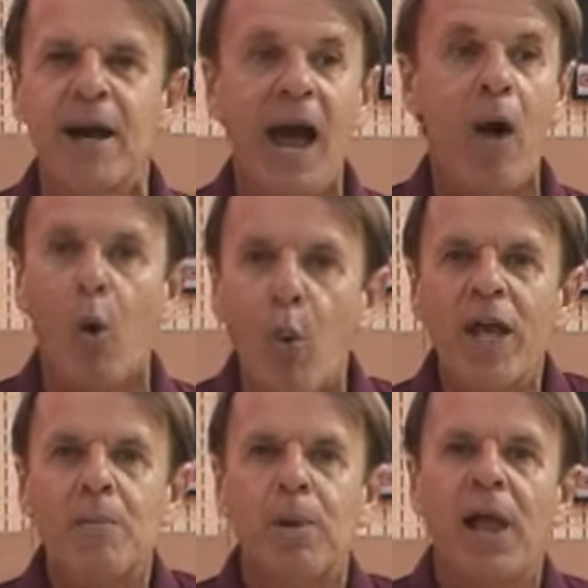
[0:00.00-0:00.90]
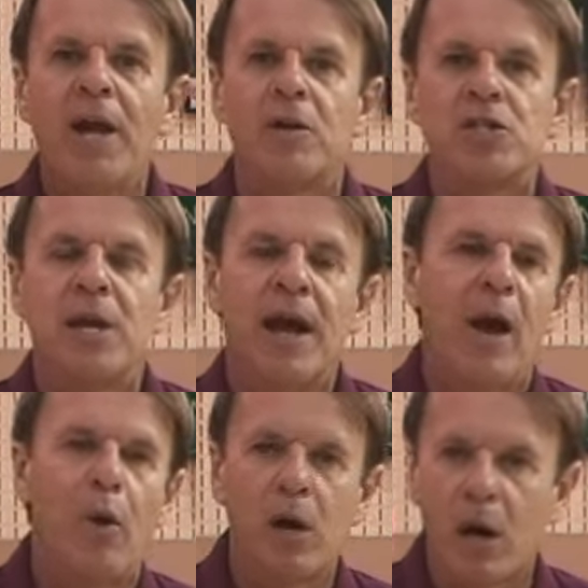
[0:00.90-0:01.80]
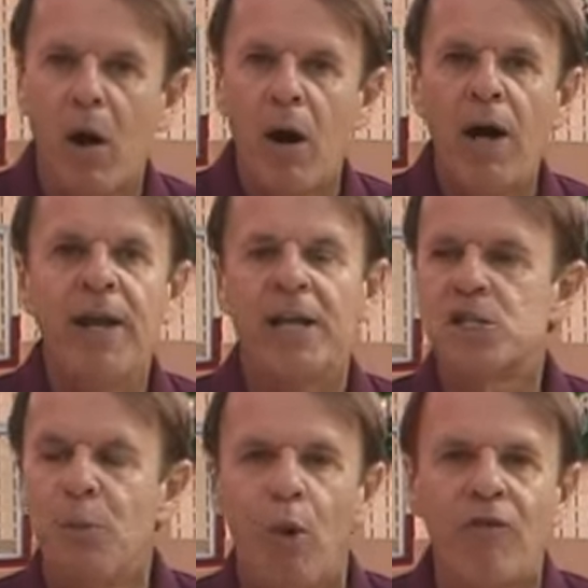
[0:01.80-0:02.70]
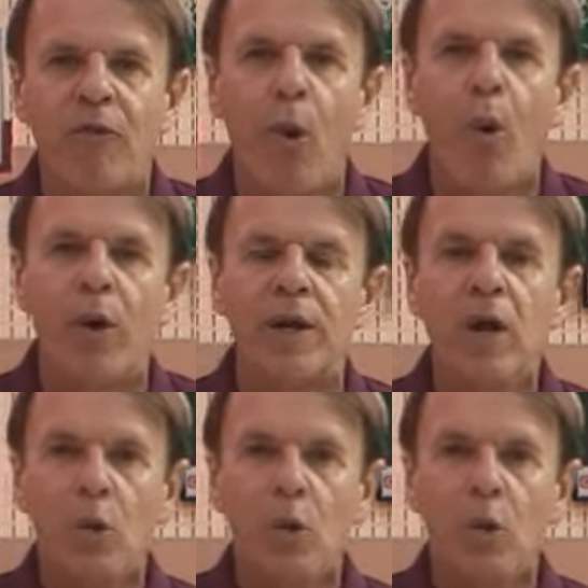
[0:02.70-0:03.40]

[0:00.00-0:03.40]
Our wing players, our guard and small forward,